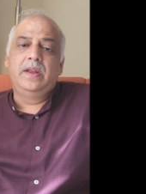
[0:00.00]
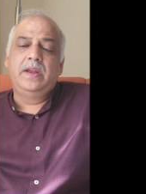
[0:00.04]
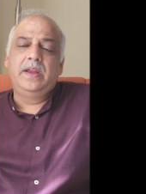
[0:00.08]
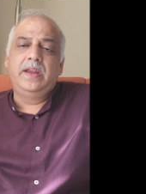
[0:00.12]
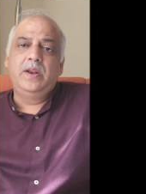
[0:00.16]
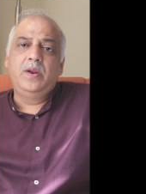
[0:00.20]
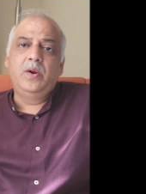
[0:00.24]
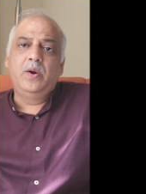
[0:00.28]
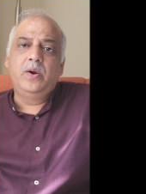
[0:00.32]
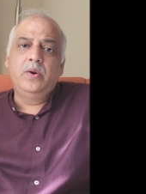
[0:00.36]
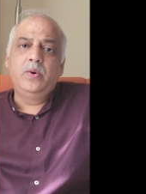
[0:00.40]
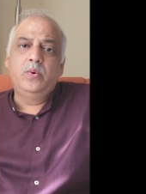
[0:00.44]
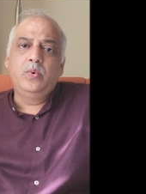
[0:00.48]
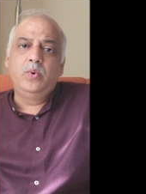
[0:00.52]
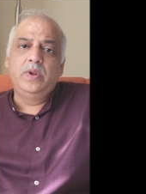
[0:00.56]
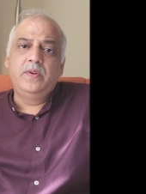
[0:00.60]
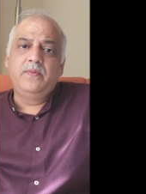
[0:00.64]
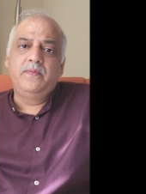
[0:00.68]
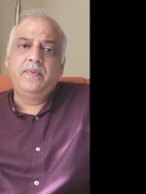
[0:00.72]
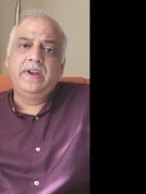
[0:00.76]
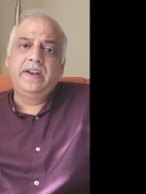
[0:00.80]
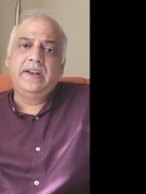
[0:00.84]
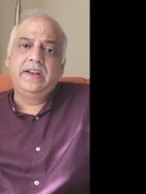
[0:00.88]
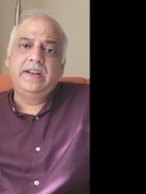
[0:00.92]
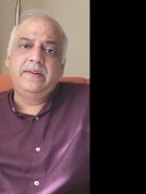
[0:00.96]
In order to
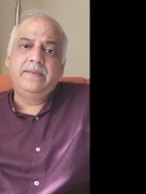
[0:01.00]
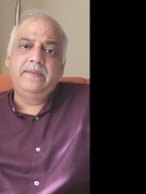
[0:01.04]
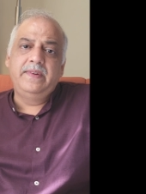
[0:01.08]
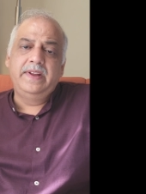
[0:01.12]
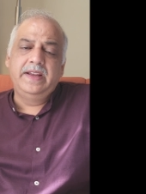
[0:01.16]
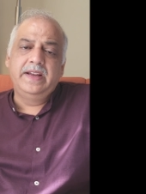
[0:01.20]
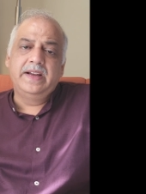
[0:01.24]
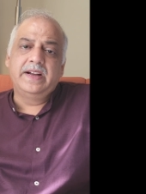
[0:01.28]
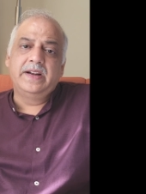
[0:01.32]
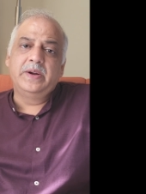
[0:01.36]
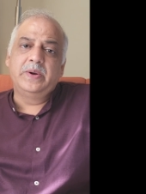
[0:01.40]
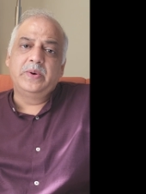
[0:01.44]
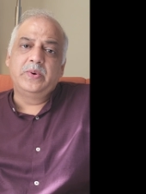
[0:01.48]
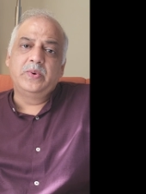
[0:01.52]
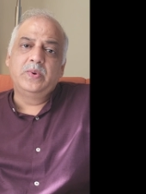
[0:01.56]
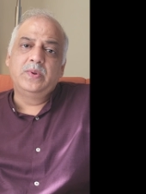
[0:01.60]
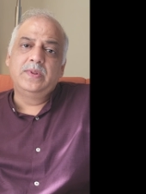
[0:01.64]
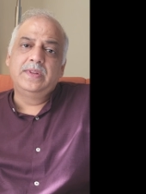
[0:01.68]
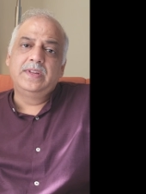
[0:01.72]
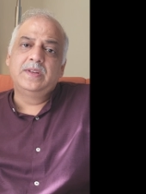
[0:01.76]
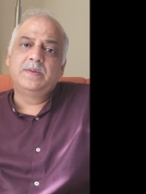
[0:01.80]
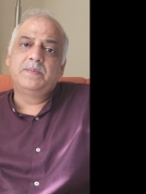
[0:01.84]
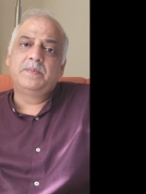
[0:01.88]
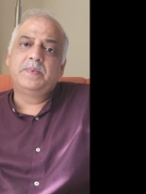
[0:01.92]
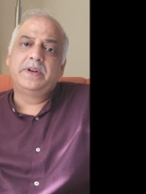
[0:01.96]
effectively control
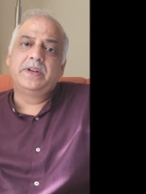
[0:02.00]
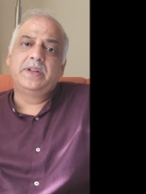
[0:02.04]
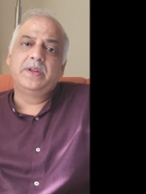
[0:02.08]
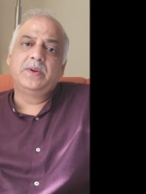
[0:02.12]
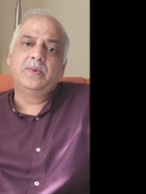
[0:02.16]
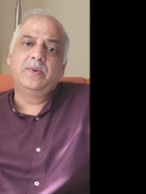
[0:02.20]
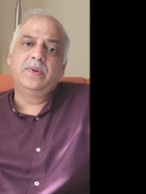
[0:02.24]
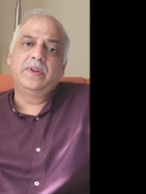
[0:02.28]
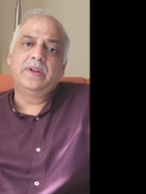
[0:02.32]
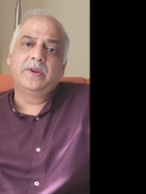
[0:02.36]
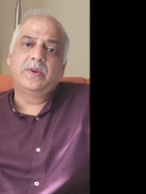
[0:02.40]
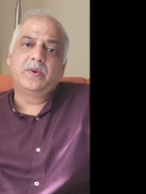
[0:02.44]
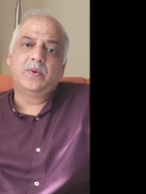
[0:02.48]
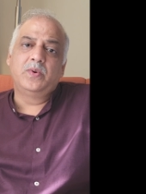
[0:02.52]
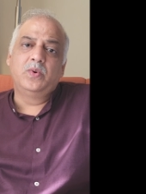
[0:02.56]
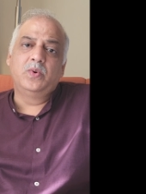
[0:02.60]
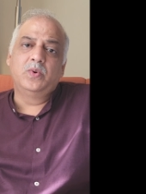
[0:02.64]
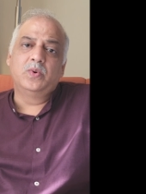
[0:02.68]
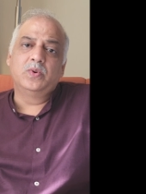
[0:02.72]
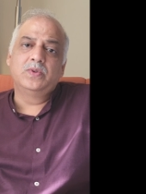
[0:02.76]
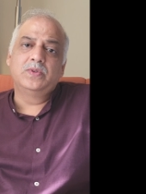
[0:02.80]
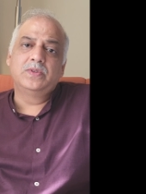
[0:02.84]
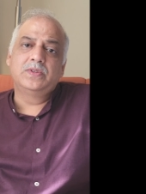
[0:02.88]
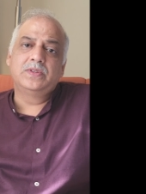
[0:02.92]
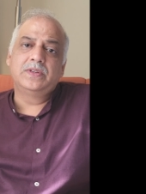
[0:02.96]
this particular
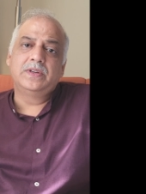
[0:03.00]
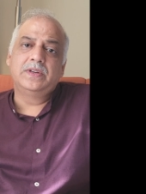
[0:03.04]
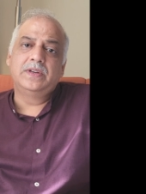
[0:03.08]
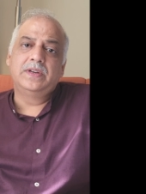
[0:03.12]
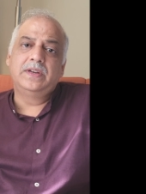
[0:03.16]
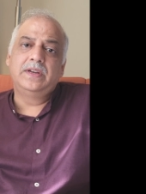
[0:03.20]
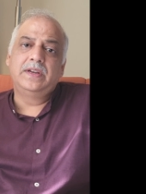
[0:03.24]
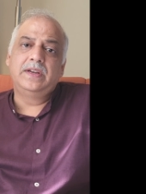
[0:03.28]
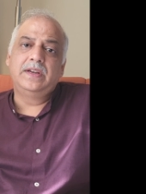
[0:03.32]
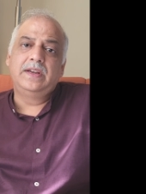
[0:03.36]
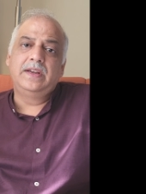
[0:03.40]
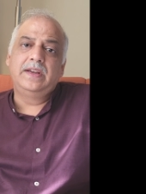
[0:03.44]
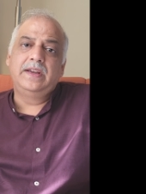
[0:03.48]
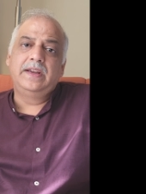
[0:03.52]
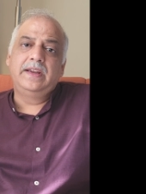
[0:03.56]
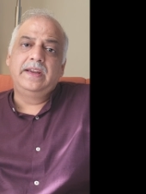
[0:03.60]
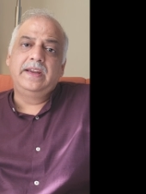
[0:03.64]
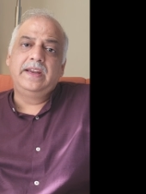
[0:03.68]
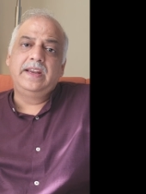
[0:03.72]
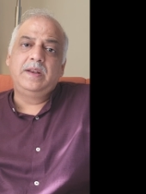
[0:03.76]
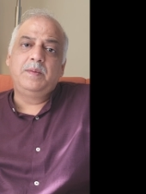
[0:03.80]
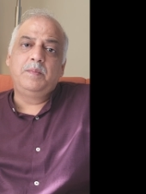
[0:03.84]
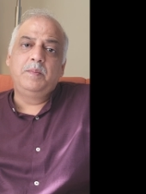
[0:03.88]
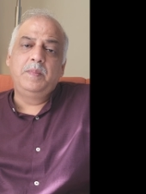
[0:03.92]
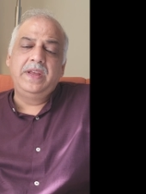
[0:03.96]
course,
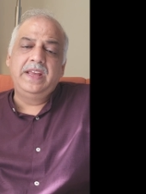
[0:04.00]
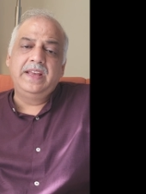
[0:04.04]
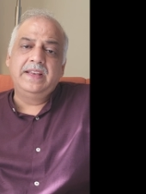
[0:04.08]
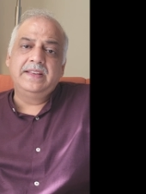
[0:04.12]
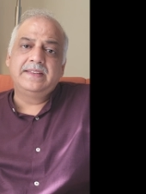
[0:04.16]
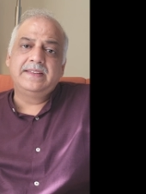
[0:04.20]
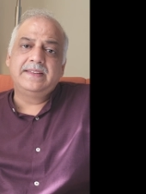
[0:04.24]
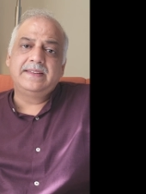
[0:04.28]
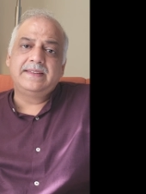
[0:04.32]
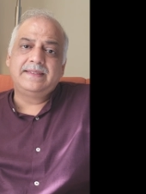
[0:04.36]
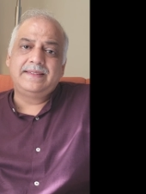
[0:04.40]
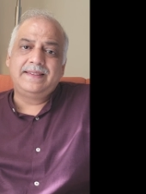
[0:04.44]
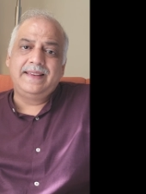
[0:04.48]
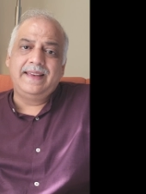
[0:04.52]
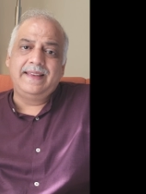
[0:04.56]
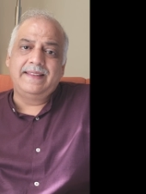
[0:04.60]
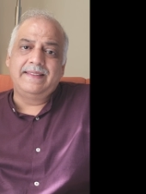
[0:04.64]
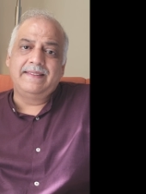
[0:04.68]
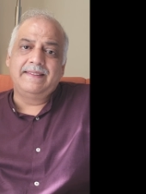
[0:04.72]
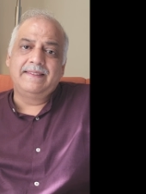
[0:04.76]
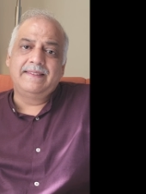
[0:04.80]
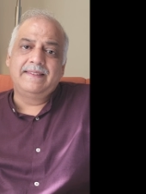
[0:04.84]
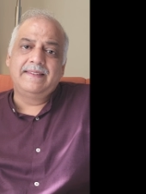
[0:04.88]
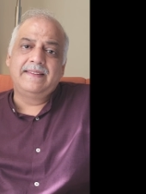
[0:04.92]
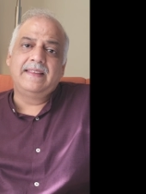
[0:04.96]
it makes
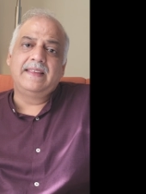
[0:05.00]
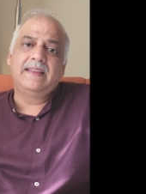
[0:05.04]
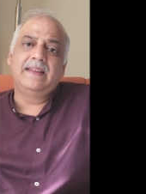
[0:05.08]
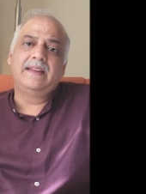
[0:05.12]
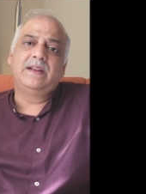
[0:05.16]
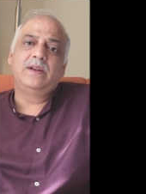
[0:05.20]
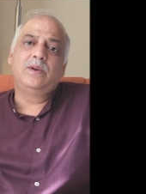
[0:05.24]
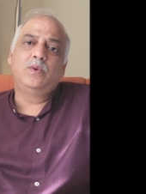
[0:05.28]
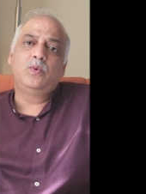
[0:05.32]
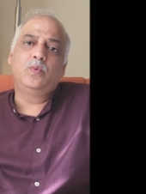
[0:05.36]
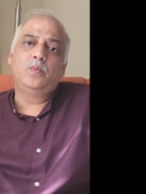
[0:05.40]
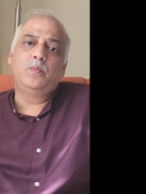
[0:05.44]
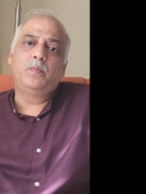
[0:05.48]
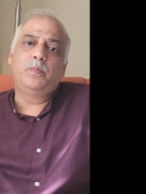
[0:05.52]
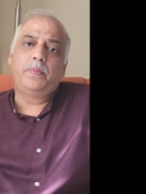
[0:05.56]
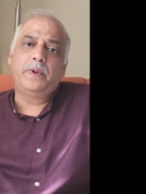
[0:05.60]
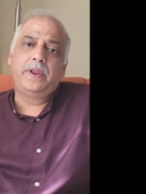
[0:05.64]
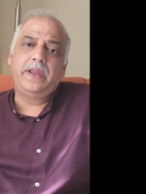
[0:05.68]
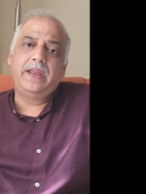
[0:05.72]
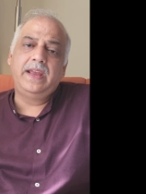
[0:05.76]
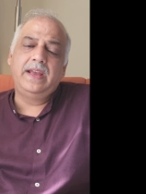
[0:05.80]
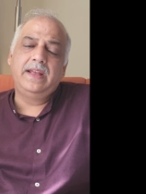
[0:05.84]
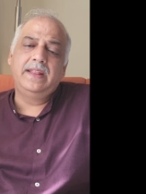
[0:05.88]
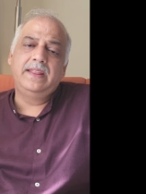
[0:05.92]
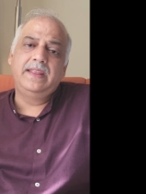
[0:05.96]
sense to
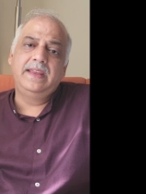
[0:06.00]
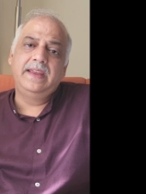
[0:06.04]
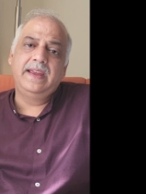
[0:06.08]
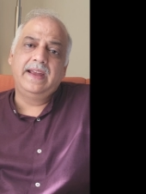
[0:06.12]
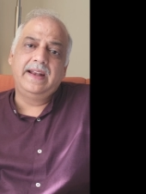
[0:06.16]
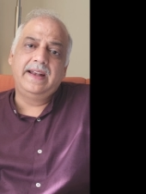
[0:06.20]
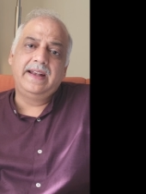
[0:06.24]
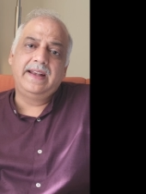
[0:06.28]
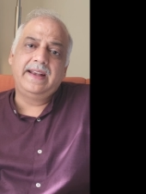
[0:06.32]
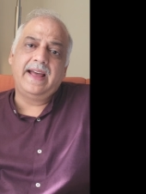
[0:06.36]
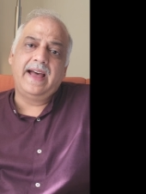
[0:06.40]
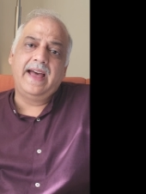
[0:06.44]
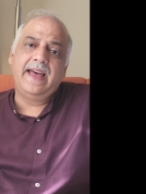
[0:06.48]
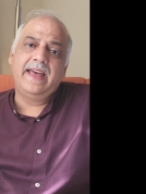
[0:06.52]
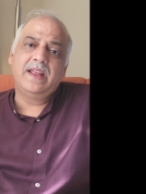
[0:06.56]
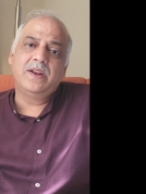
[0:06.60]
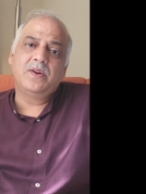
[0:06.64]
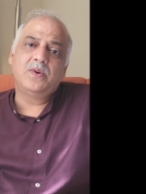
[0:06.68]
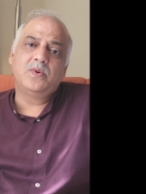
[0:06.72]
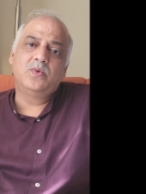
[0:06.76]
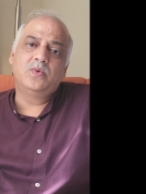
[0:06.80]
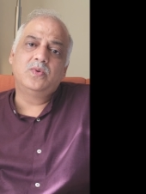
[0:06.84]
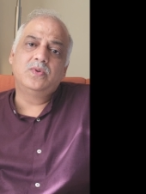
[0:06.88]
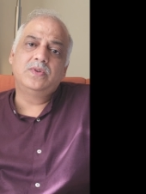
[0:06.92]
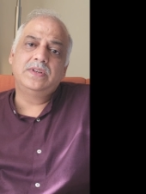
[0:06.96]
break the entire
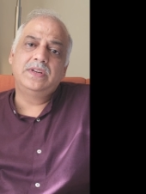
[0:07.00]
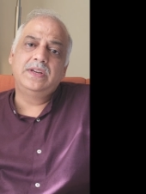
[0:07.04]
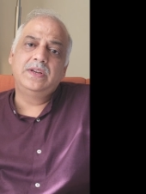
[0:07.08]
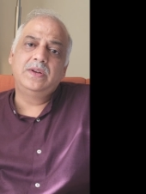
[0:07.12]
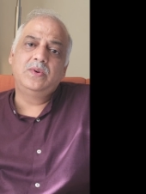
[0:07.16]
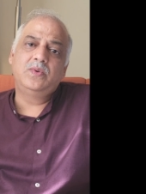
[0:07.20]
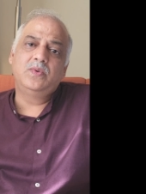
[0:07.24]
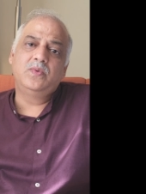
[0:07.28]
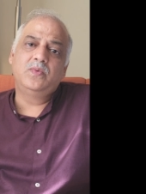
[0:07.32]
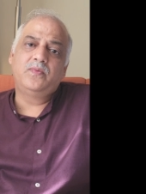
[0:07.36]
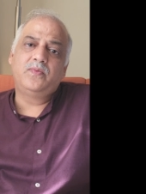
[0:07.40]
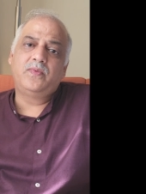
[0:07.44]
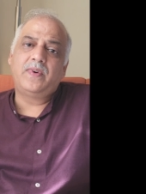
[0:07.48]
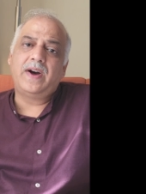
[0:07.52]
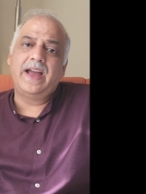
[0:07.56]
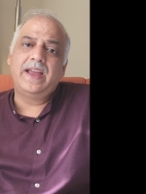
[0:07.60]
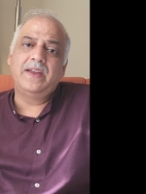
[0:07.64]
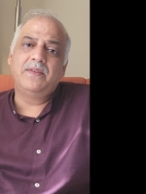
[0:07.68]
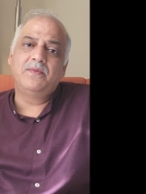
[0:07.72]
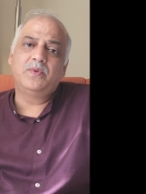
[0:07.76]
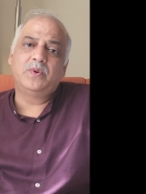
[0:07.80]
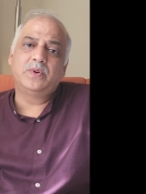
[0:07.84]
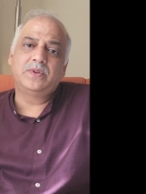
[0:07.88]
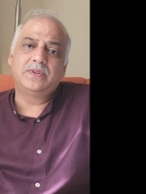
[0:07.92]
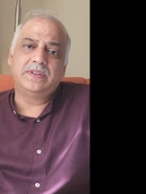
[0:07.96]
course into
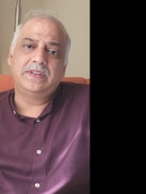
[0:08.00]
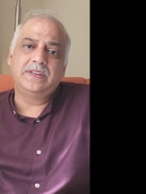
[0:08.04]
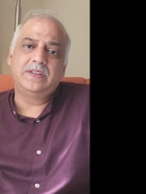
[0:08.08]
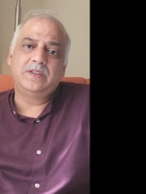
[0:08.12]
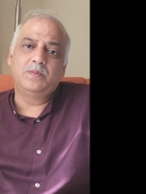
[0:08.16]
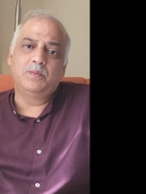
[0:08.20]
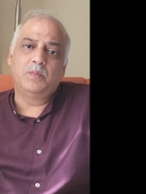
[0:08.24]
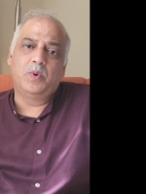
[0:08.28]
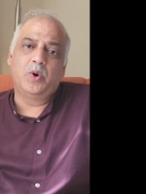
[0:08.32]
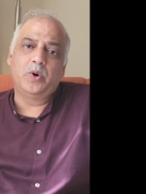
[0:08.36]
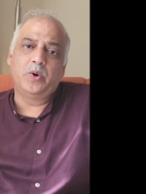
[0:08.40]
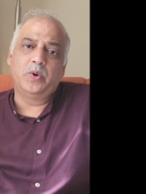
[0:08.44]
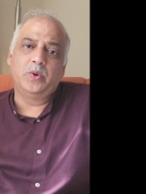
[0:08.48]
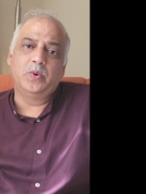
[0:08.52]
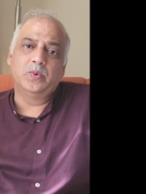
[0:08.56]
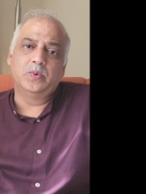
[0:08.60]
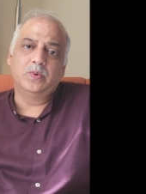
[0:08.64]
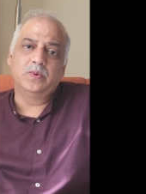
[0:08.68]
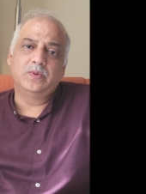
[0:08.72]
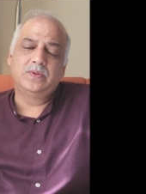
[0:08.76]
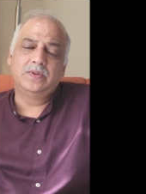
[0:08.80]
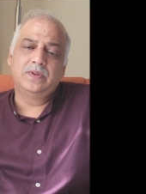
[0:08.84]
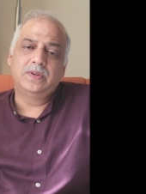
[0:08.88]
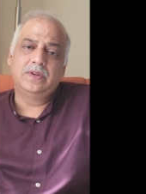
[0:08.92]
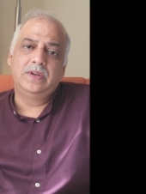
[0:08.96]
five or six
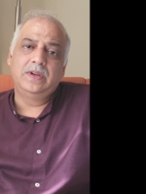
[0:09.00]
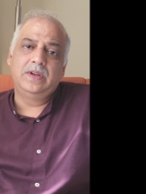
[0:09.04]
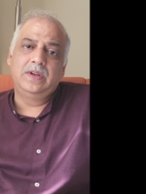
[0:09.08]
modules.